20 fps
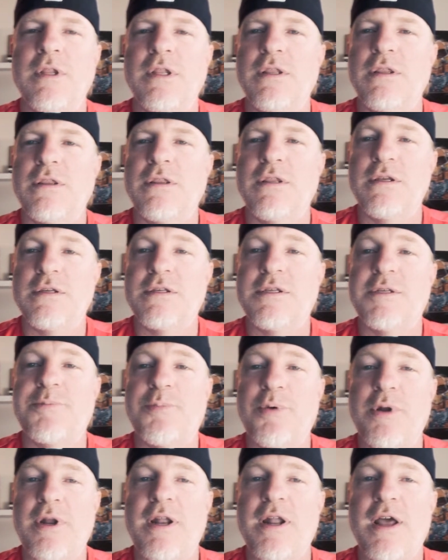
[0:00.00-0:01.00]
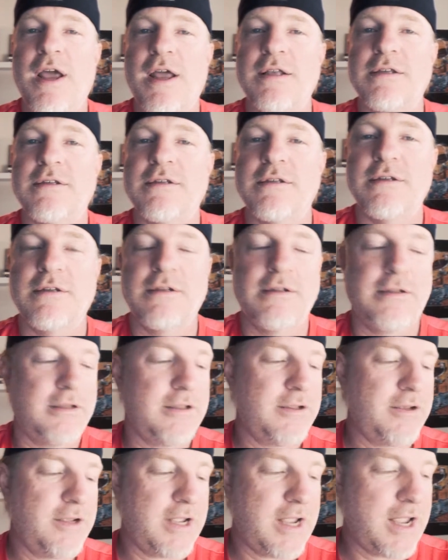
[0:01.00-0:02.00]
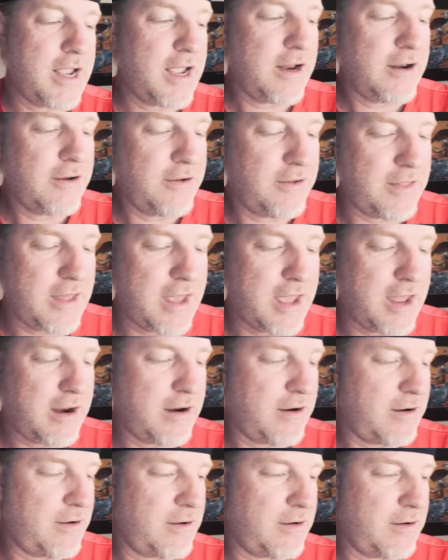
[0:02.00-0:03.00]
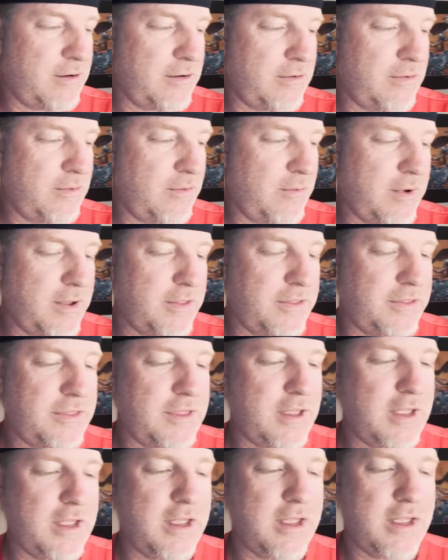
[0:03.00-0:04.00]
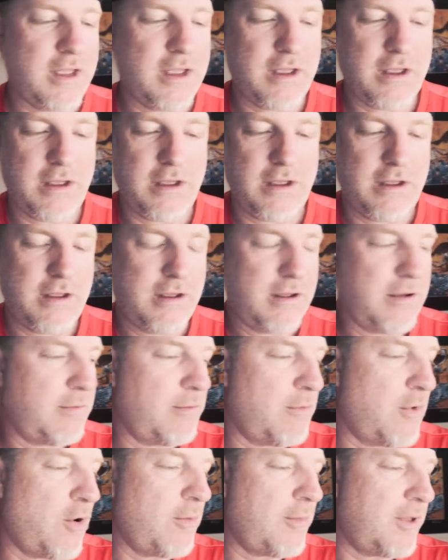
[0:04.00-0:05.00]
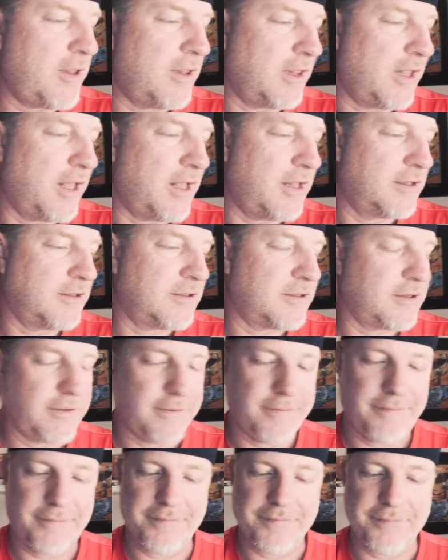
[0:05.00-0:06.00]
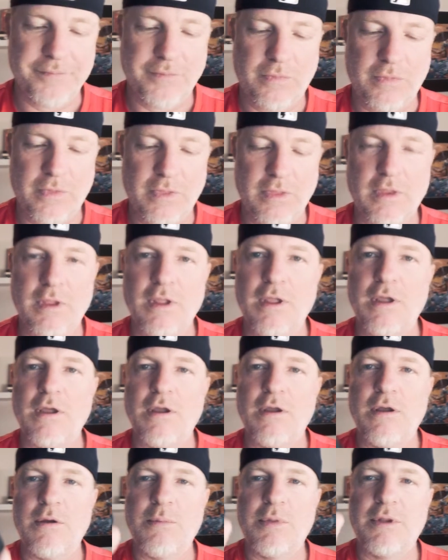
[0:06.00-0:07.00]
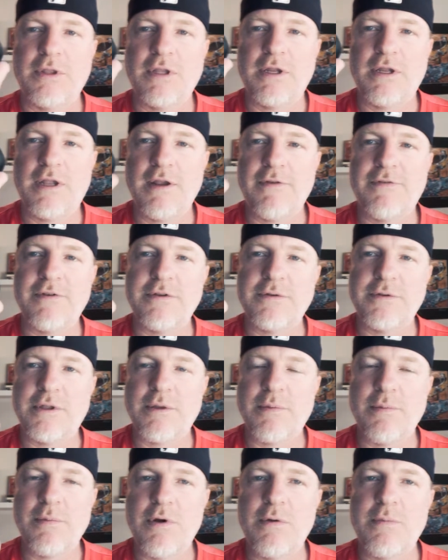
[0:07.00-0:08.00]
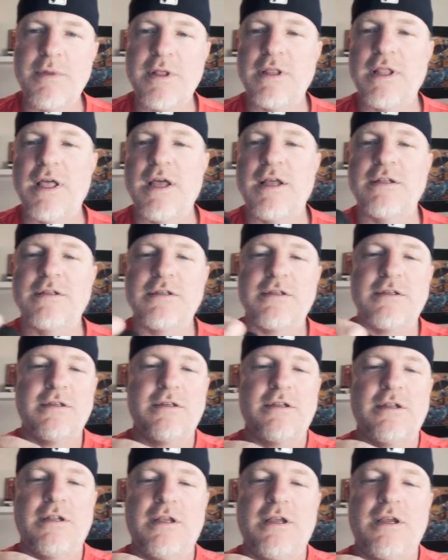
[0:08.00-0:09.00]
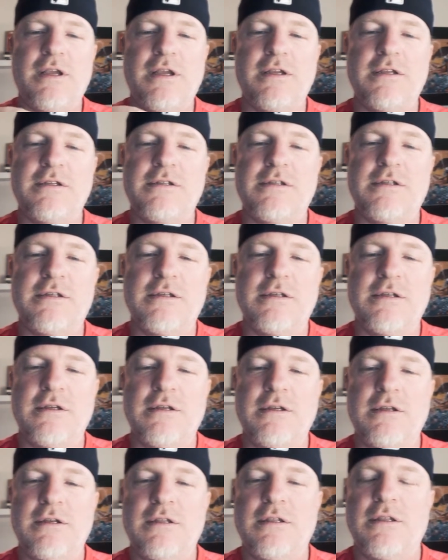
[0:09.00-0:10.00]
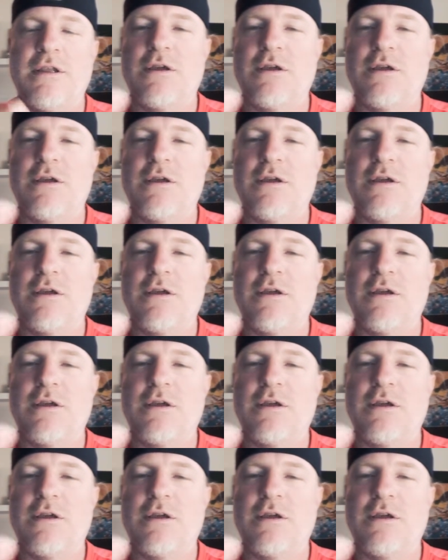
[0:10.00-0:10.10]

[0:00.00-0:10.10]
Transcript: This is pretty nice. You can't do that with the moment lens, but the difference with the moment lens is the